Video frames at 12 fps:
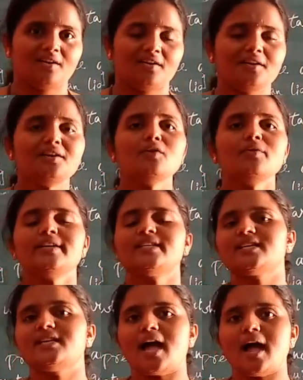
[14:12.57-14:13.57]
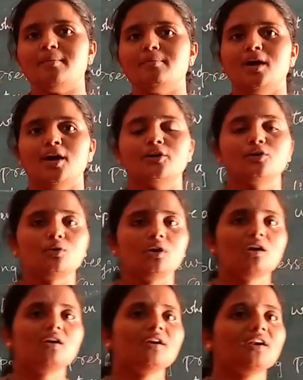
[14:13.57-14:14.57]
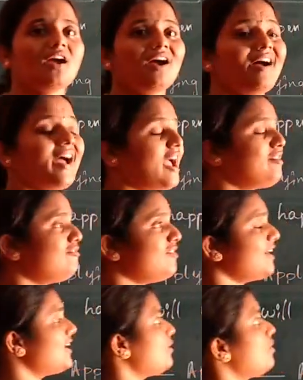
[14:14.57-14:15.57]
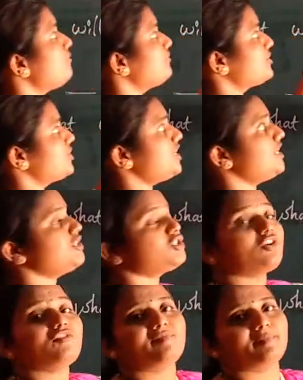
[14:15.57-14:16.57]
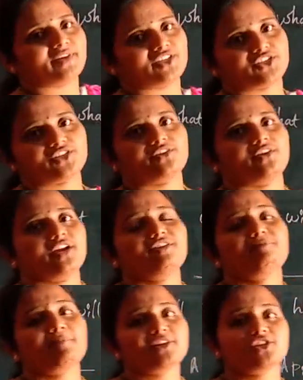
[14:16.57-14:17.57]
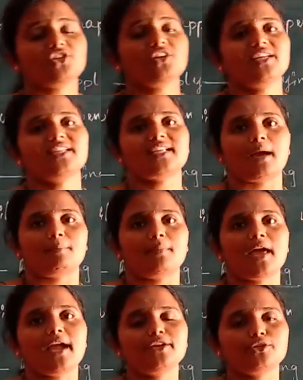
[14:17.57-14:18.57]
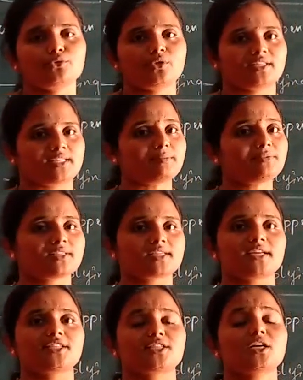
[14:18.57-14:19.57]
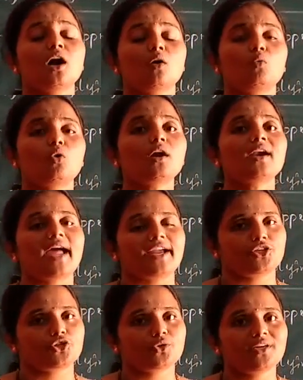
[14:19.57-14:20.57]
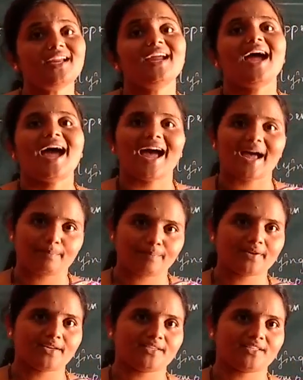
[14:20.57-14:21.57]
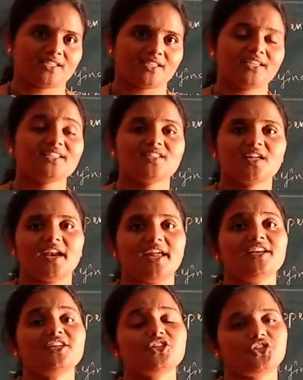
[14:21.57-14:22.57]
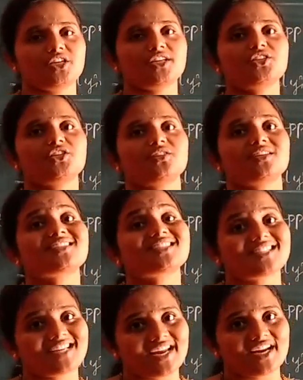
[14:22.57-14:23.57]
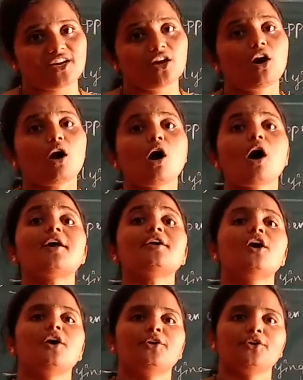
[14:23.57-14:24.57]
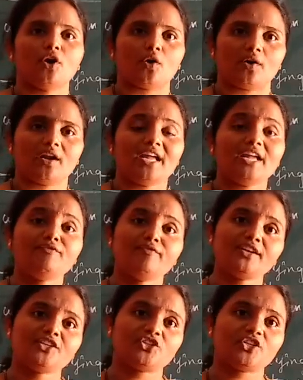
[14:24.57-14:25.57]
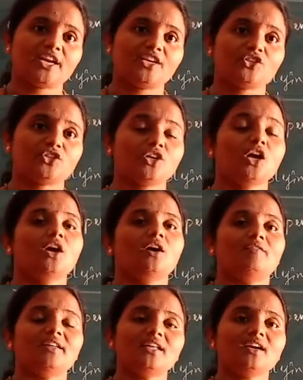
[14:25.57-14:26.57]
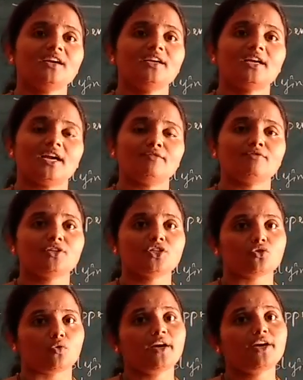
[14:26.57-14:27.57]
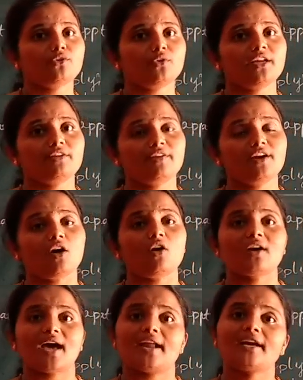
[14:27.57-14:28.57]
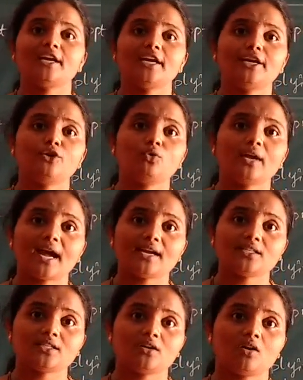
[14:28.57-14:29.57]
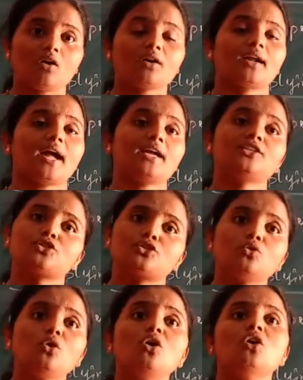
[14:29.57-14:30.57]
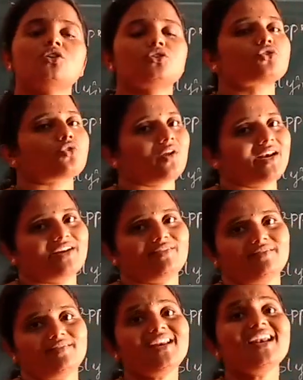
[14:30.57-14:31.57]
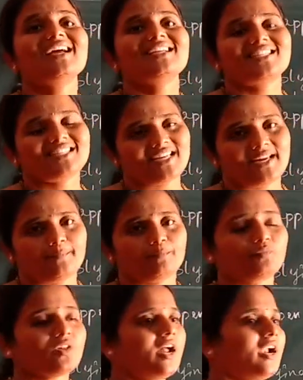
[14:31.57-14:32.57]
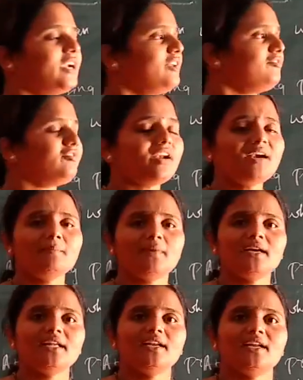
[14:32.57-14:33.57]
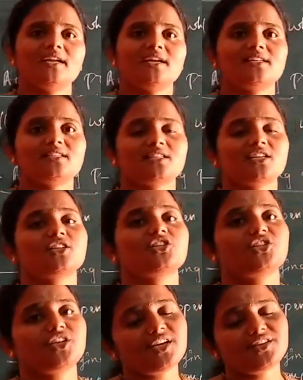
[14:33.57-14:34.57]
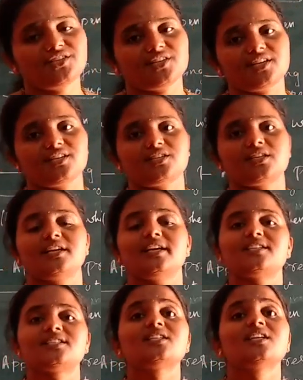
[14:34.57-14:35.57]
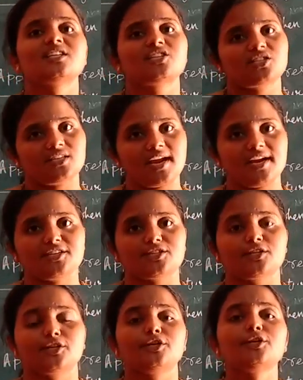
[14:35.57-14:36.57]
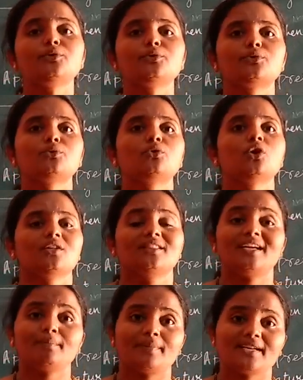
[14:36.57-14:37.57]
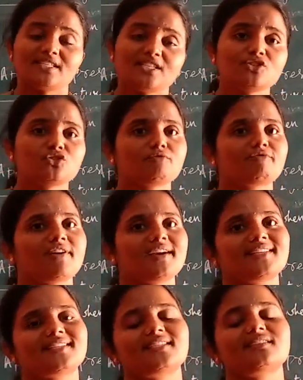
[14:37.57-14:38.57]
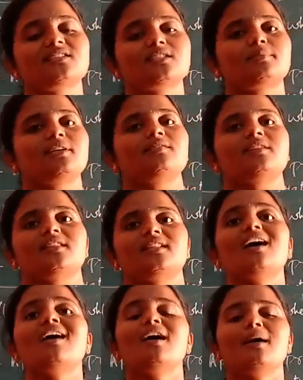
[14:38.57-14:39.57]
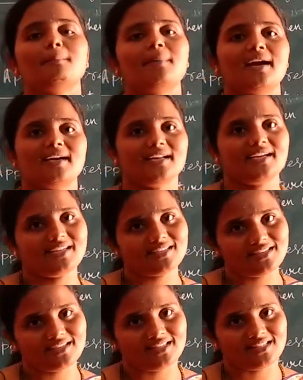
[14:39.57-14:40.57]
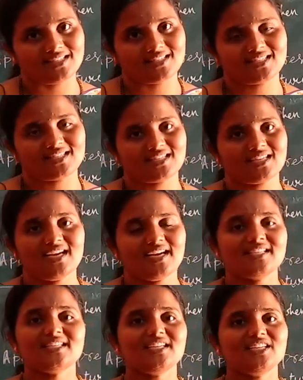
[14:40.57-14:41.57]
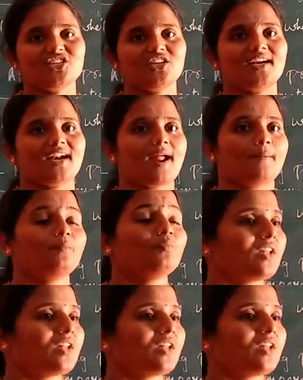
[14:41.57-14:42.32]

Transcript: Now it's a time to learn effect of change of pressure. If pressure is applied to the substance, what actually happens? Is there any change in the state or not? If it change, whether it converts solid to liquid or directly to gas or gas to solid, we will see. Different materials changes its states due to the presence of a distance between the particles. Isn't it, children?